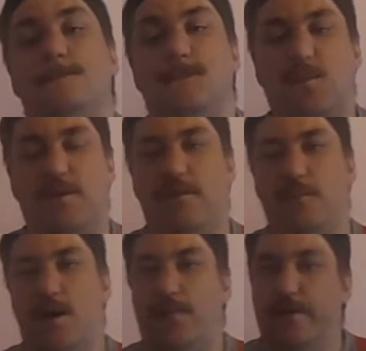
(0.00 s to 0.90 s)
let me give
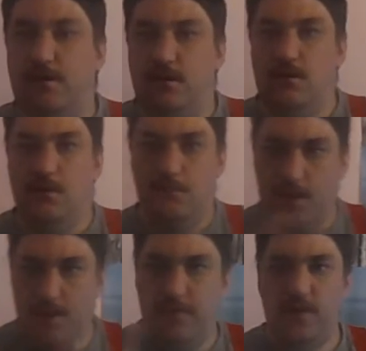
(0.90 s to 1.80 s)
my opinion.
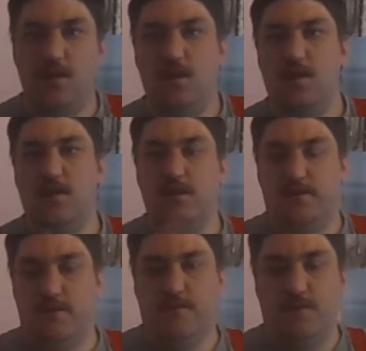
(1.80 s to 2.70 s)
My opinion is it
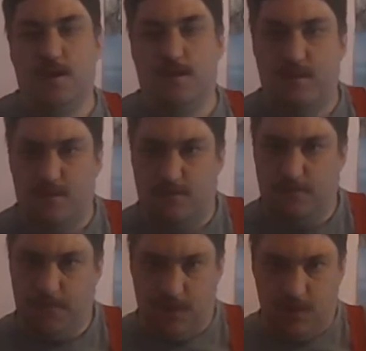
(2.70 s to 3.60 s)
doesn't make sense,
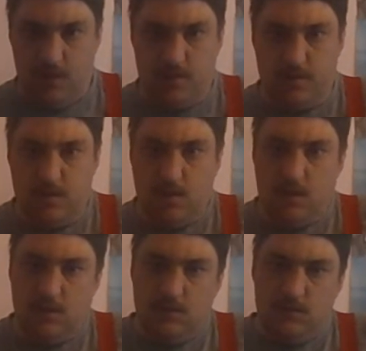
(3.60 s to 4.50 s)
because
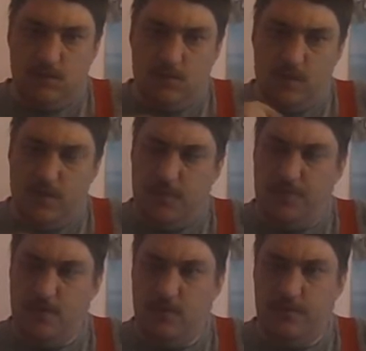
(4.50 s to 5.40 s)
when you
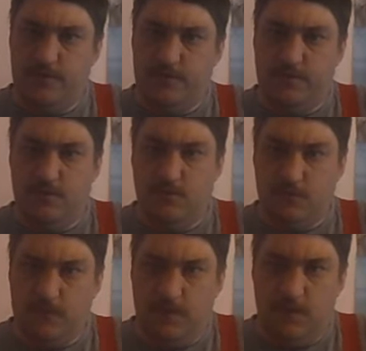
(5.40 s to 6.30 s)
pre-order,
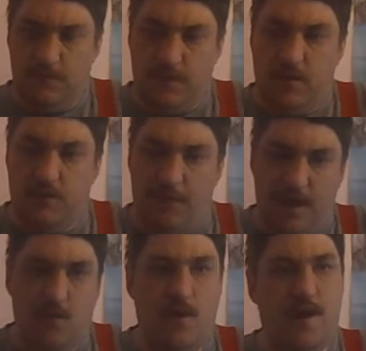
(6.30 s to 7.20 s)
because
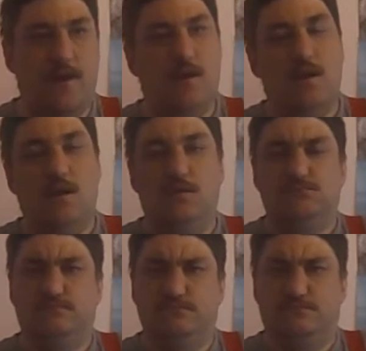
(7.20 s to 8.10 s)
back when
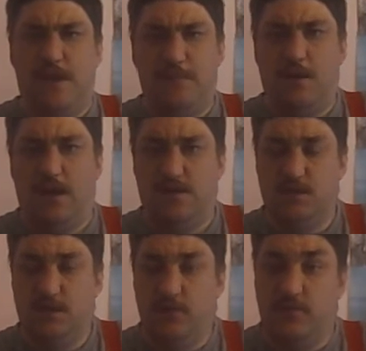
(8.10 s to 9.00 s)
people
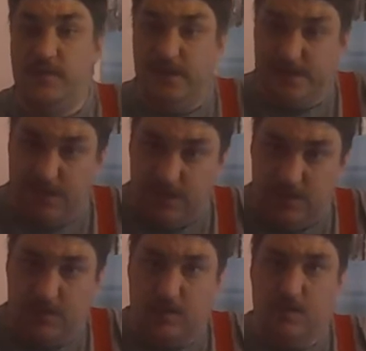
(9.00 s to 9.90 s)
actually used
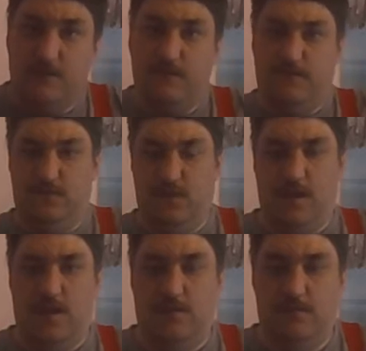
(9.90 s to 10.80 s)
CDs for
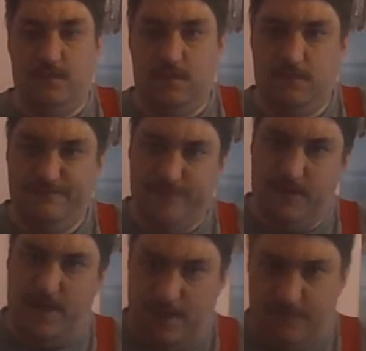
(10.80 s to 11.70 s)
games, yes,